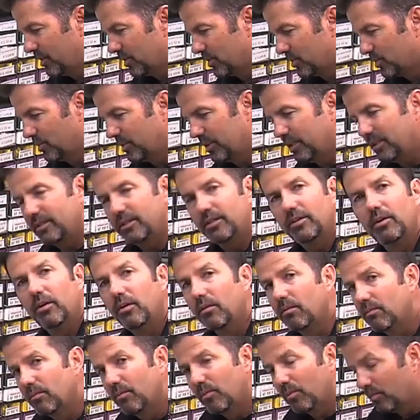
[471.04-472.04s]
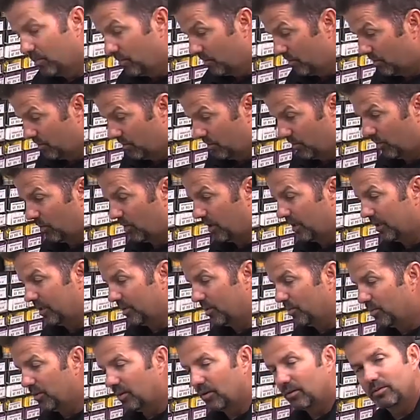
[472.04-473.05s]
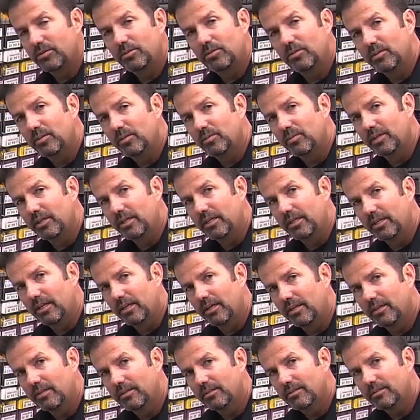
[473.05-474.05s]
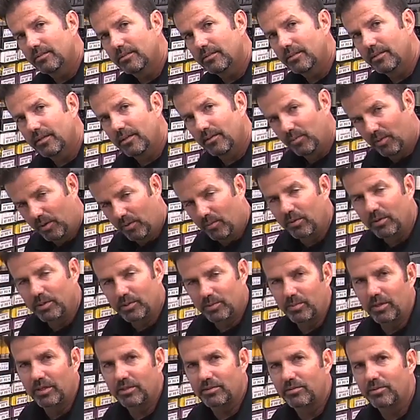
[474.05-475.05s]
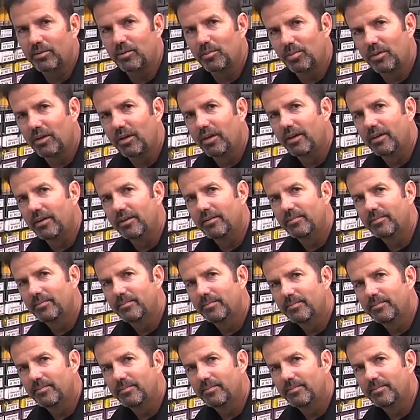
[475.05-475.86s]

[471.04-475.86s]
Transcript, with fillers: because we need to know why the ball is doing what it does, and what works best for the player.